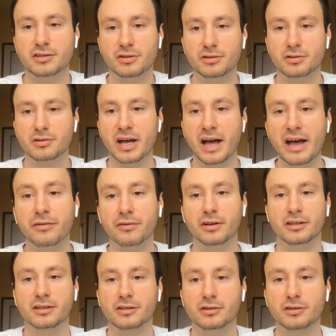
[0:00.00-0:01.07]
you should have.
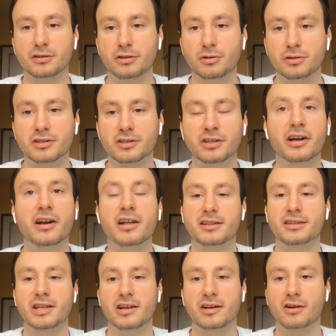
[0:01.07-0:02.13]
Like you should really
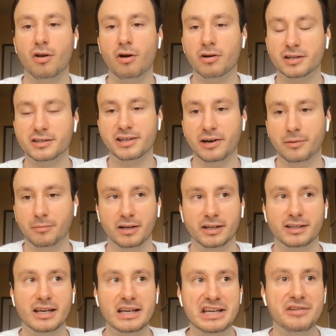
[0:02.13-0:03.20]
think long term.
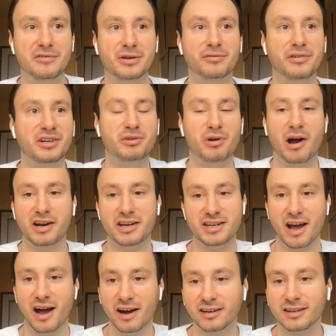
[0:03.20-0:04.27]
Like even when you are
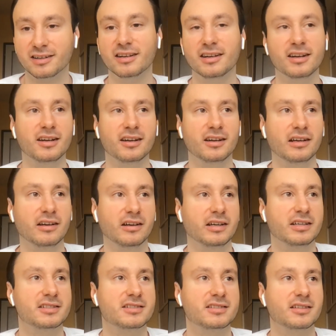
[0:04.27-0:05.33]
young,
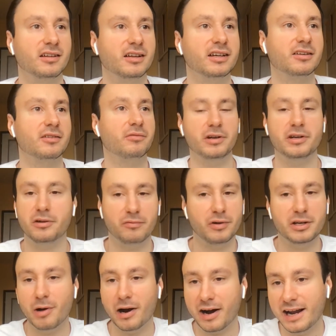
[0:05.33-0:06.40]
it's like when
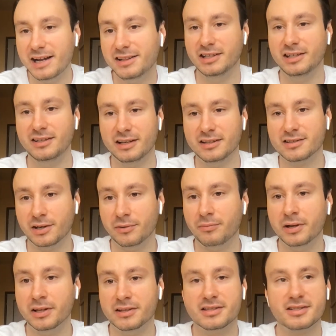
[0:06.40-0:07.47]
you are 18 and
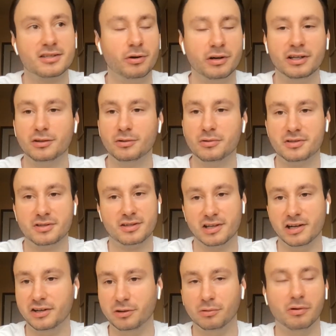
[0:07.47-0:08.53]
someone's going to
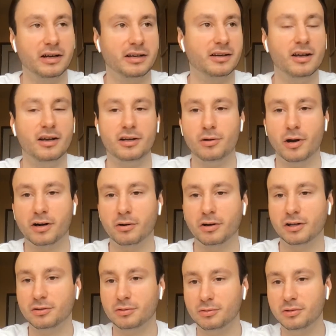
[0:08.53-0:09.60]
tell you like you are
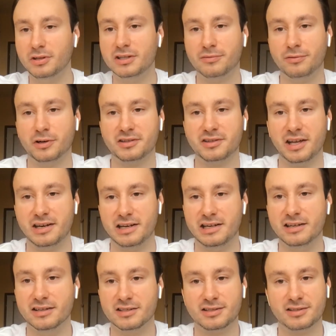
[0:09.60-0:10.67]
going to do this for 10
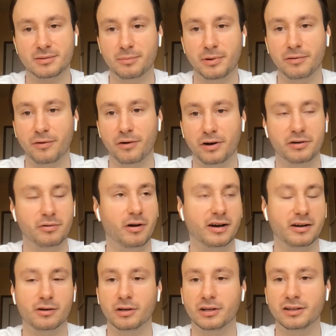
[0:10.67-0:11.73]
years before you
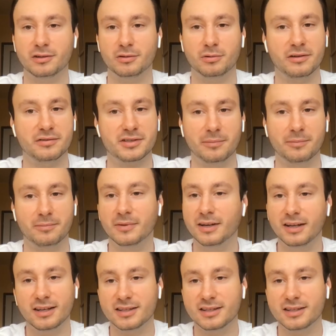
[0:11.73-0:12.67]
are going to have some